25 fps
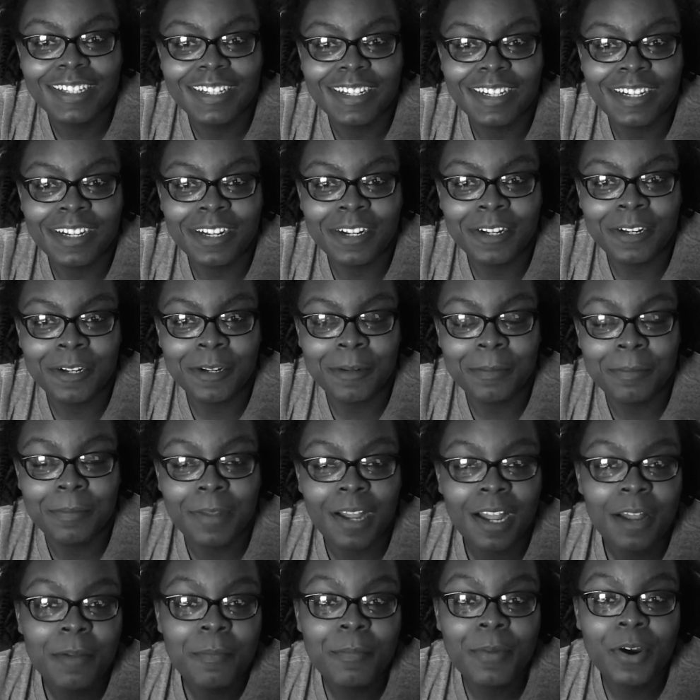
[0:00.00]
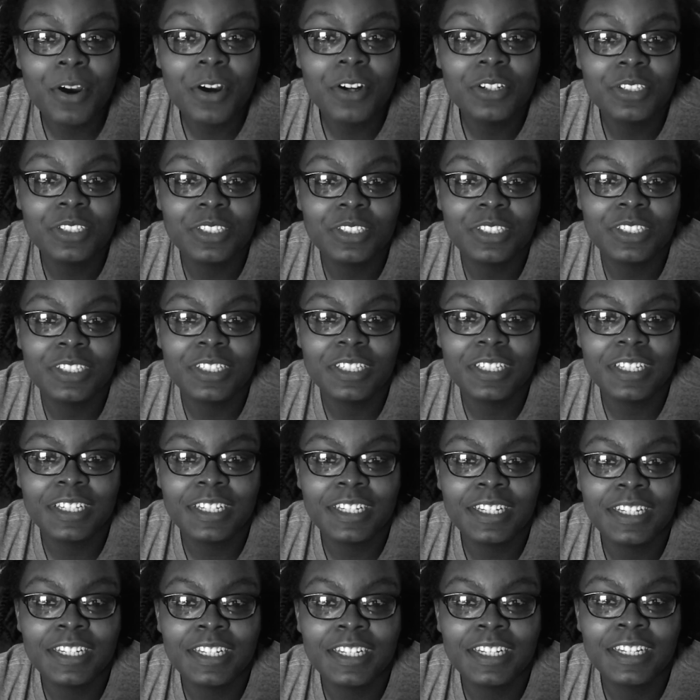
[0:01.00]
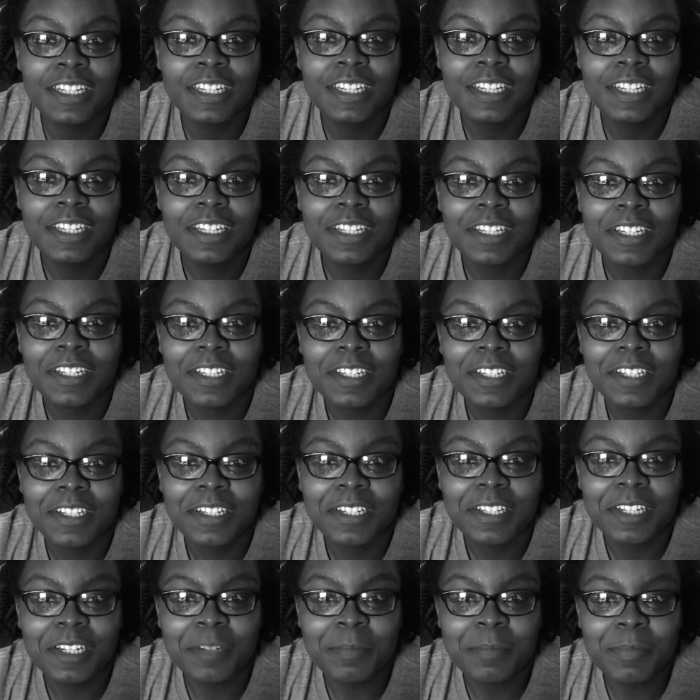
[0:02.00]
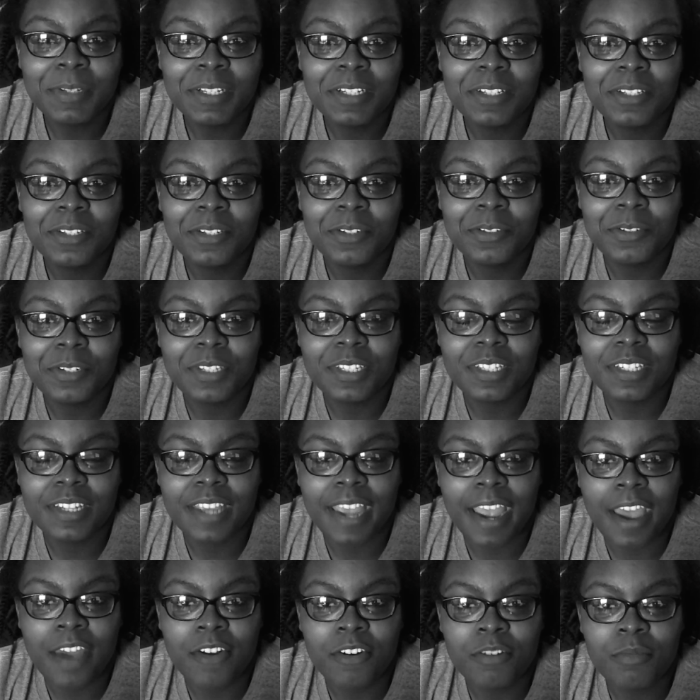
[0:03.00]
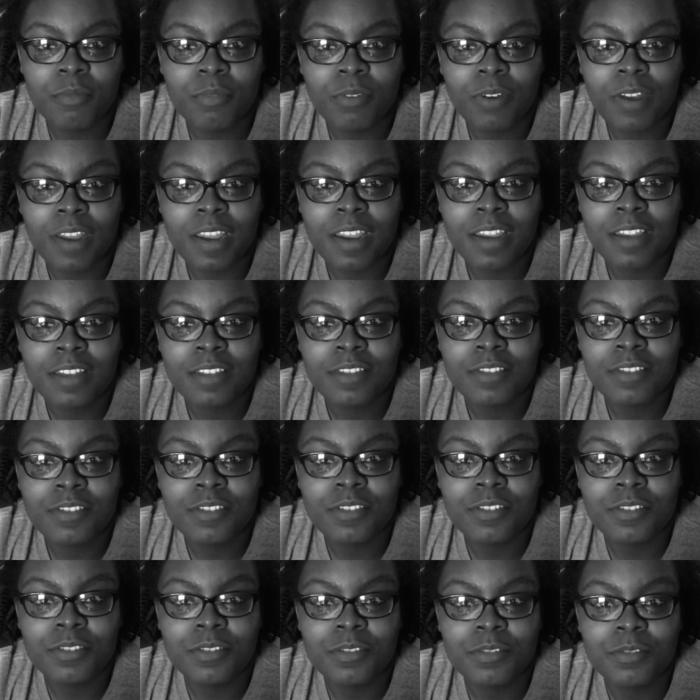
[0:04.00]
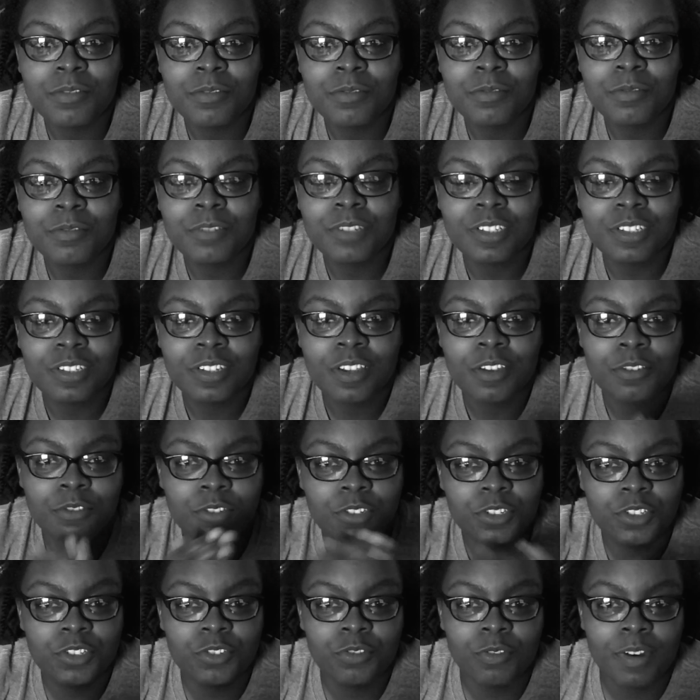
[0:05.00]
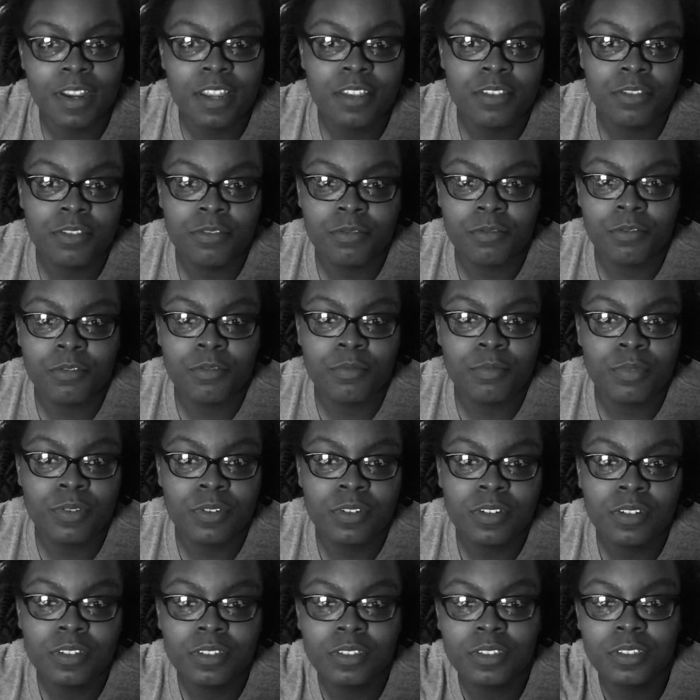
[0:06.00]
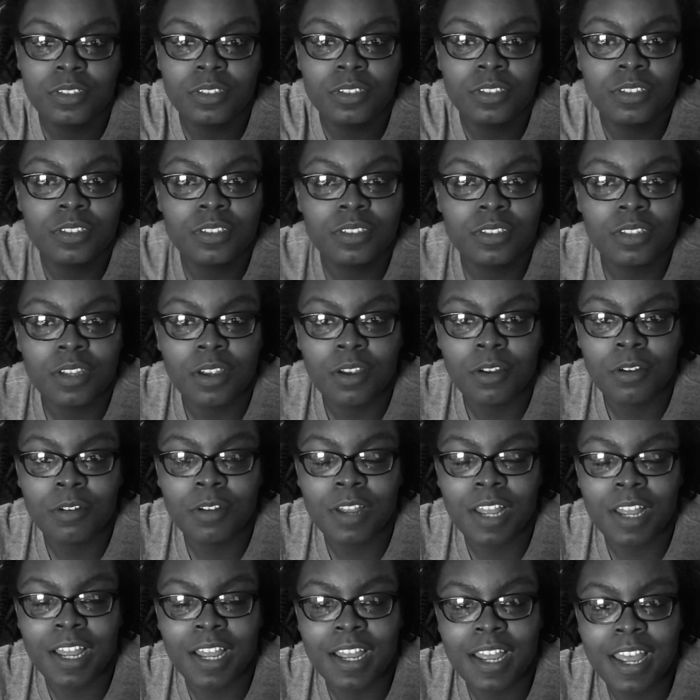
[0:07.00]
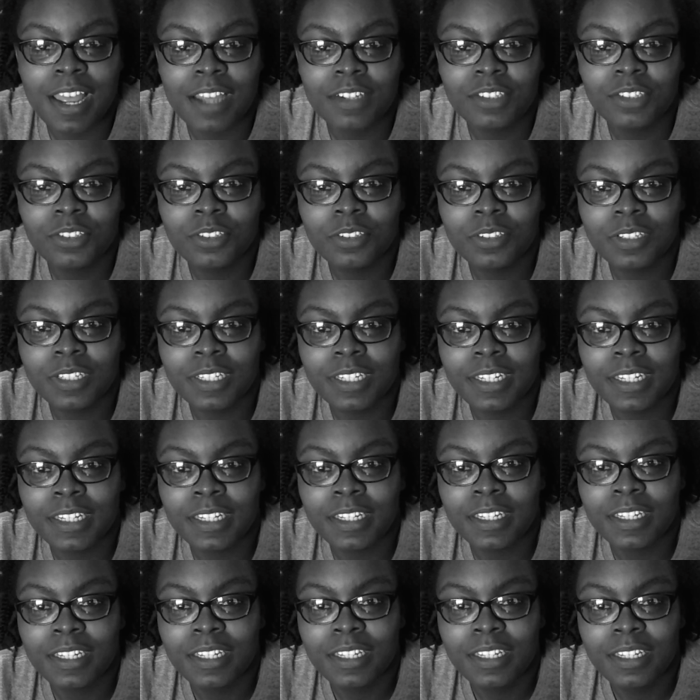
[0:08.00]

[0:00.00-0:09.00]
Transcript: I'm personally a bit too scatterbrained to just go straight through books, so I actually